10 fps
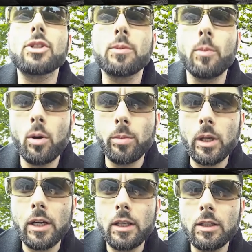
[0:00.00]
small
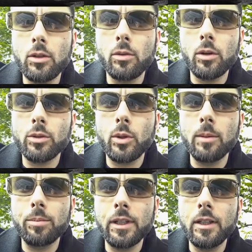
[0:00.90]
blind, who also
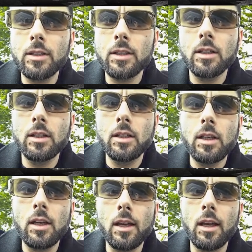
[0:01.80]
completes.
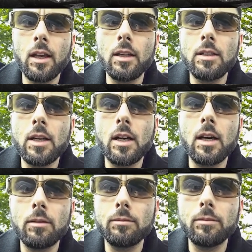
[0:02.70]
And
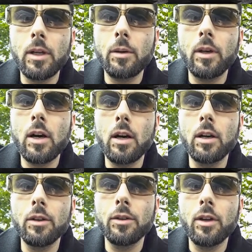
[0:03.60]
now we got
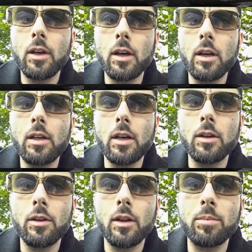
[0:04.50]
under the gun
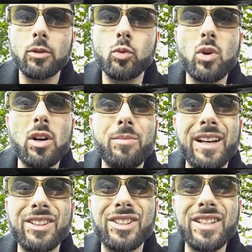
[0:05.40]
+1,
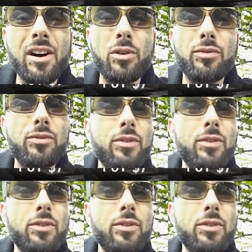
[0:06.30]
myself,